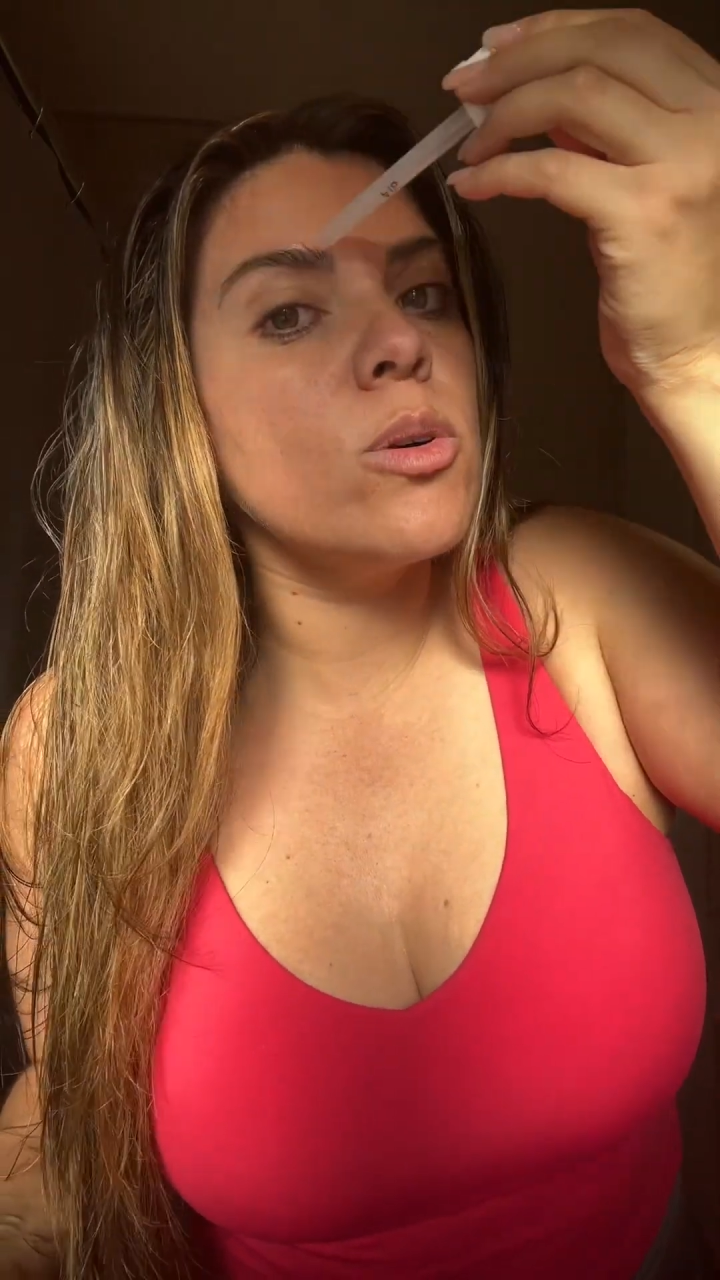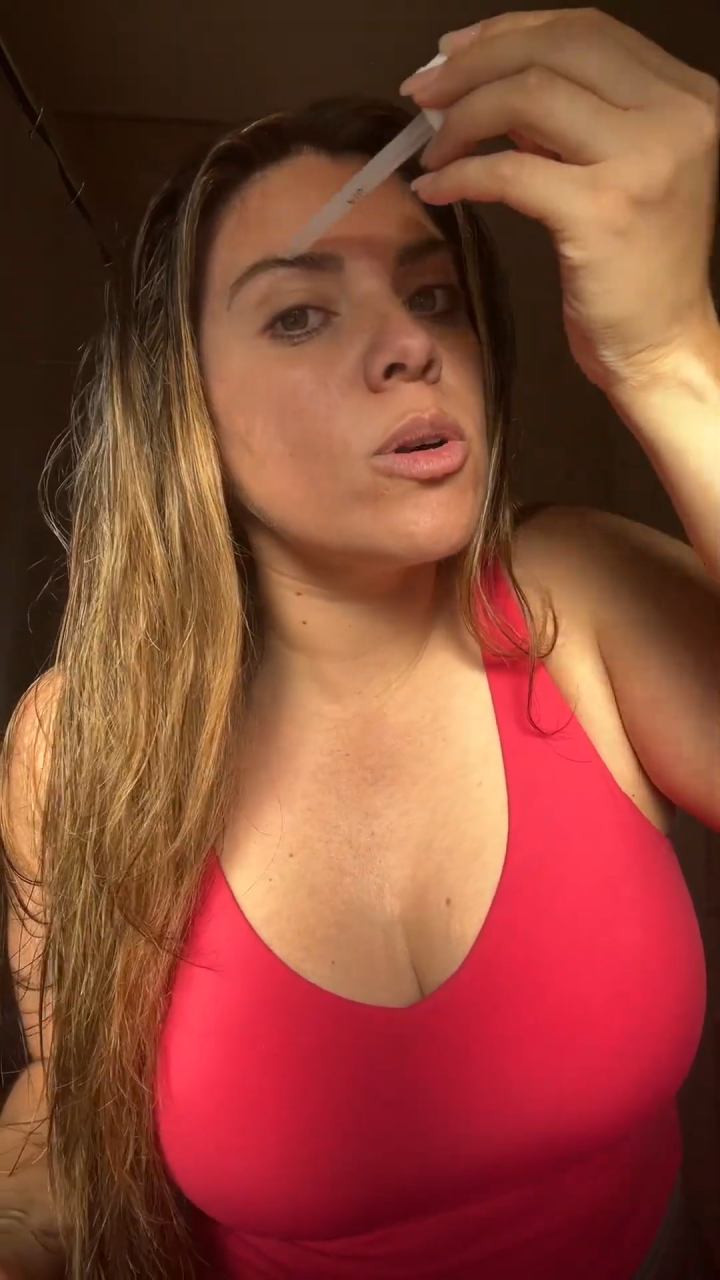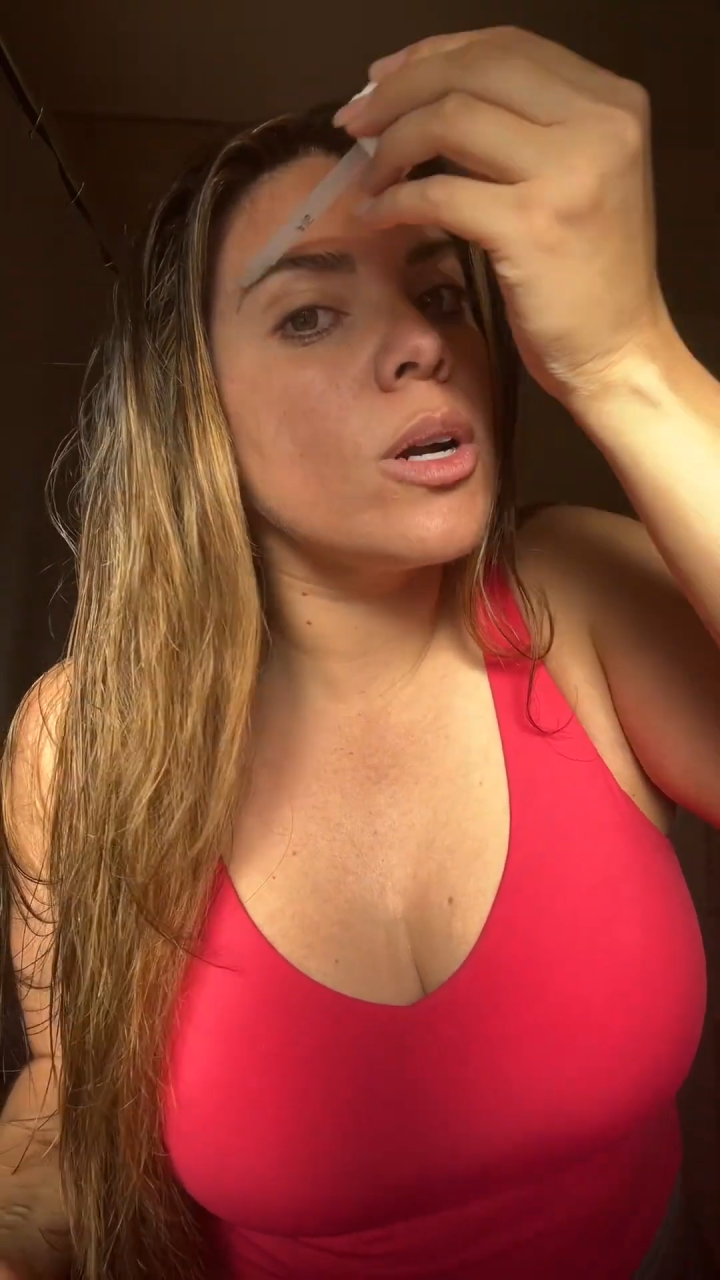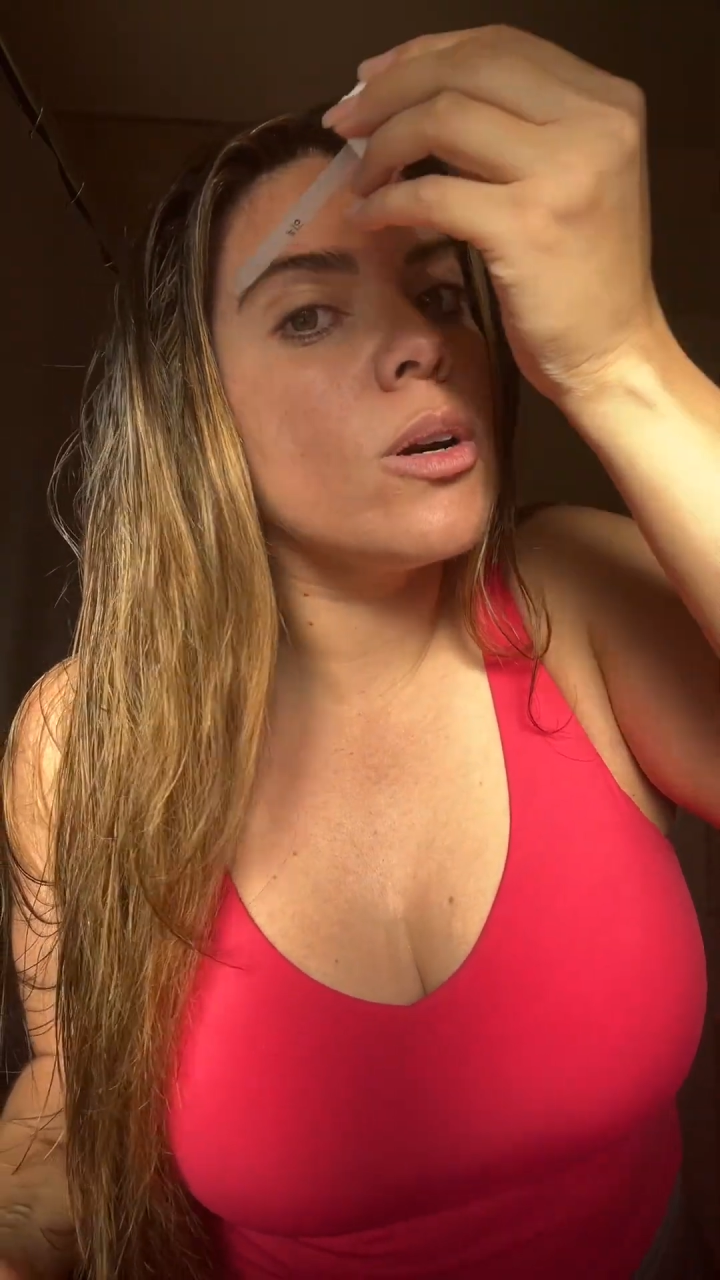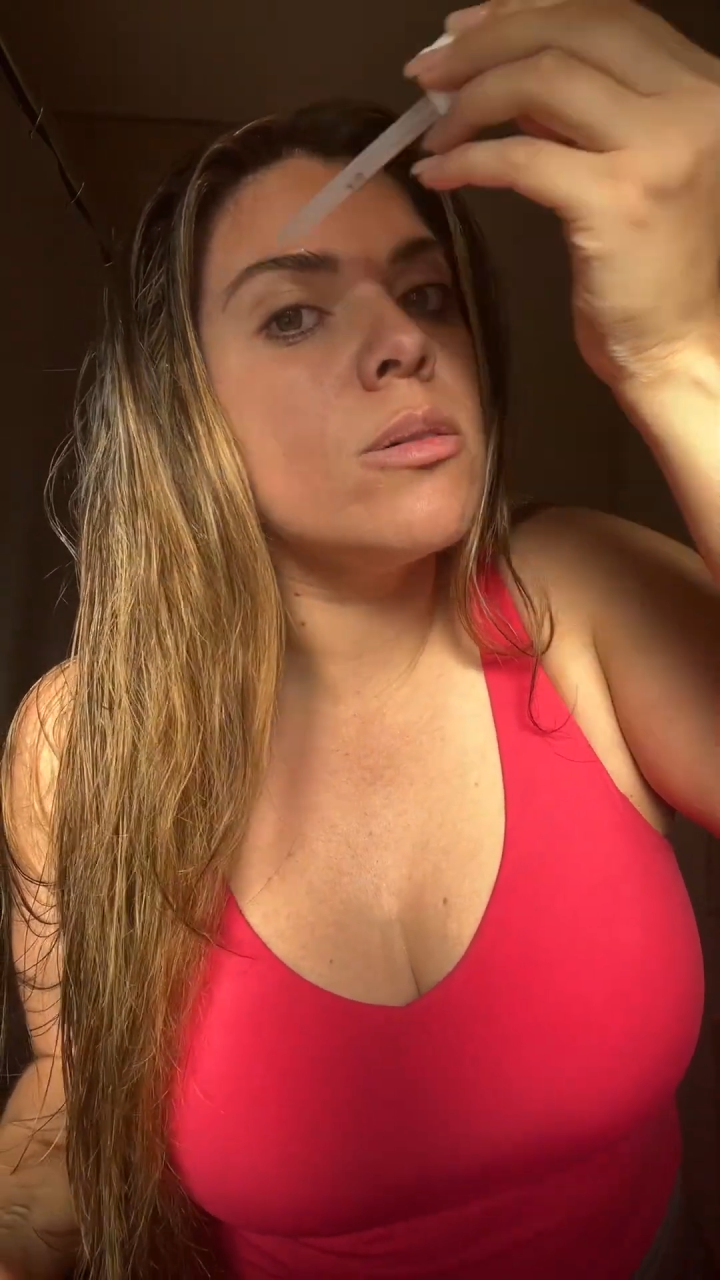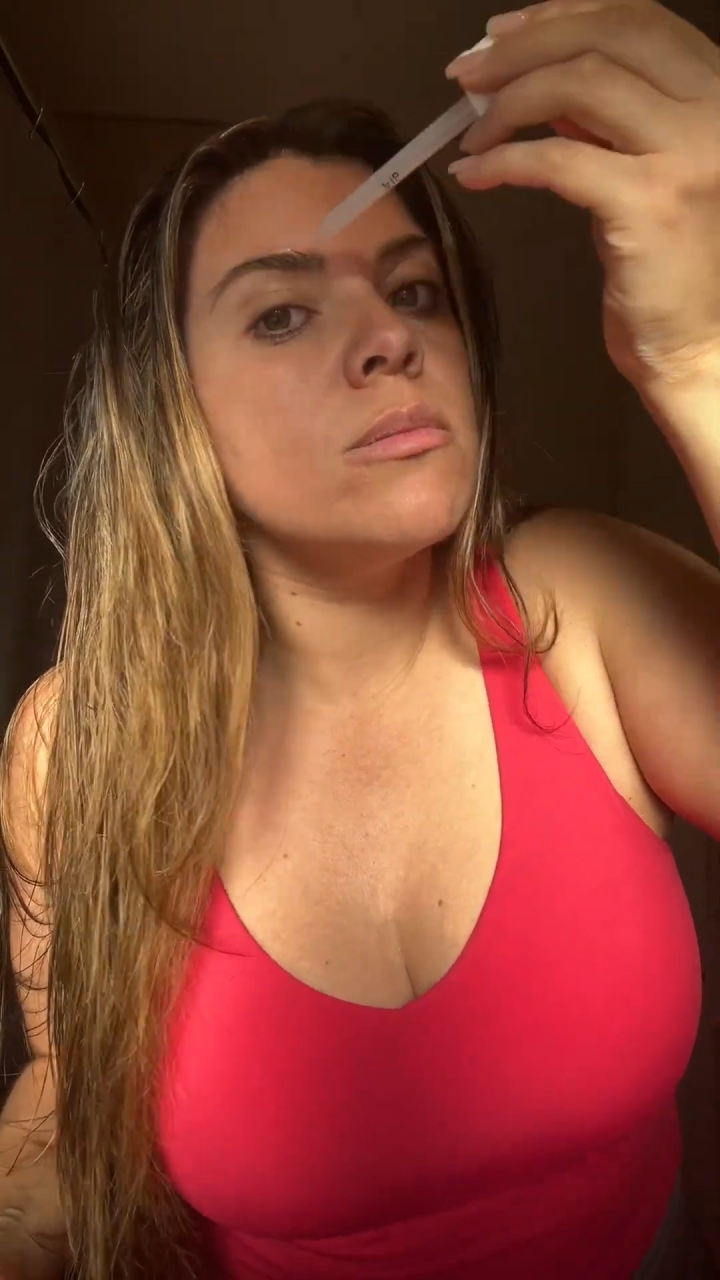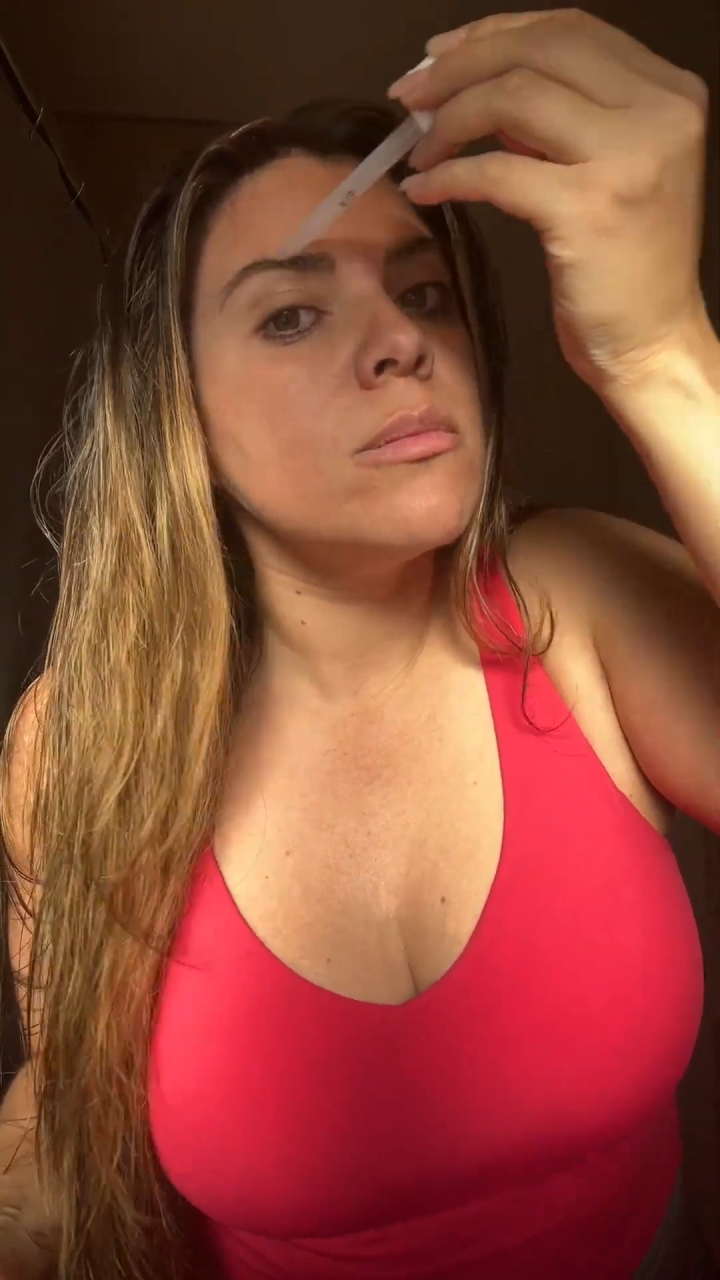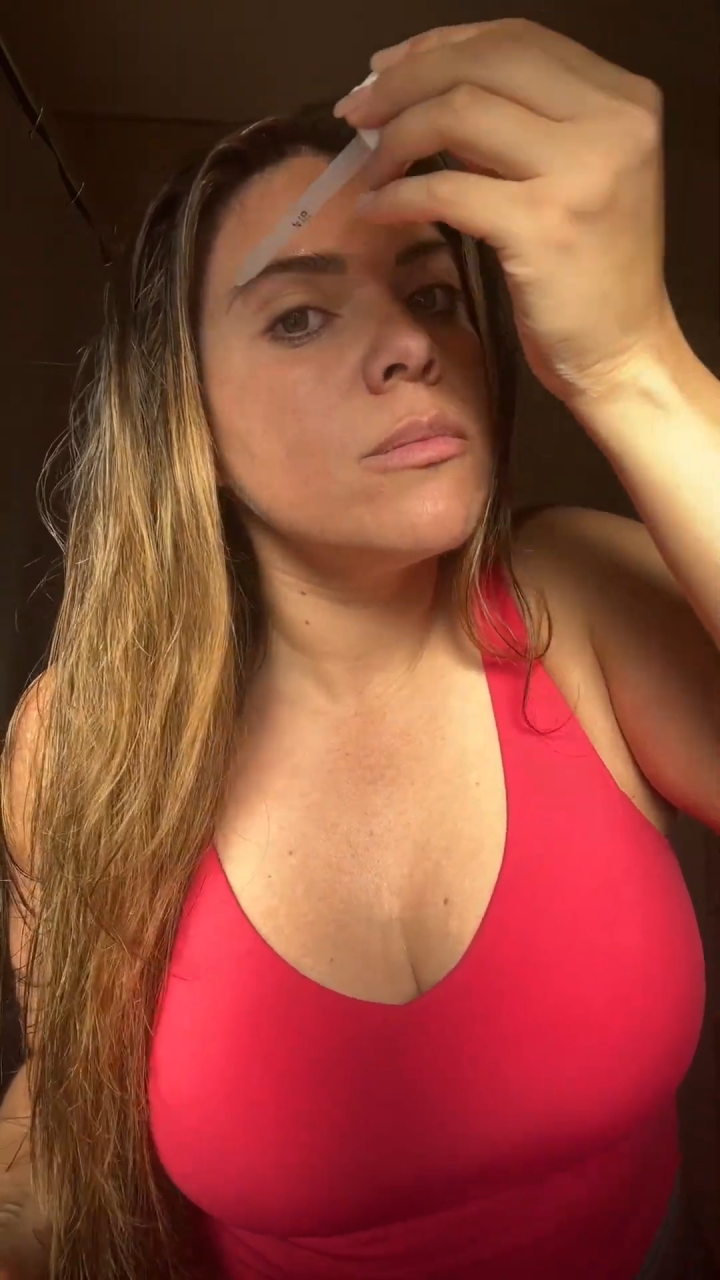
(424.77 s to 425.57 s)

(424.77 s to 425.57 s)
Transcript: grow